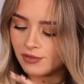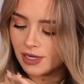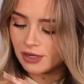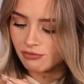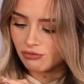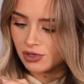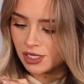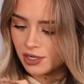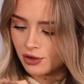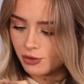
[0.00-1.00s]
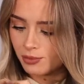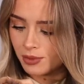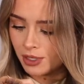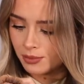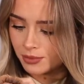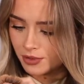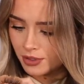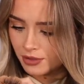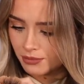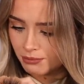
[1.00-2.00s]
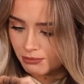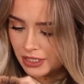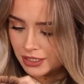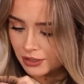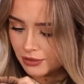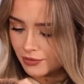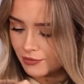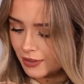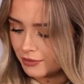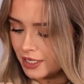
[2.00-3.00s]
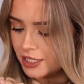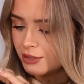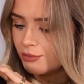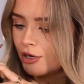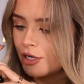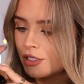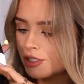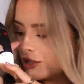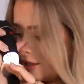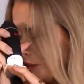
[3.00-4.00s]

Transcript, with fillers: if I like really open up the middle of the foundation brush?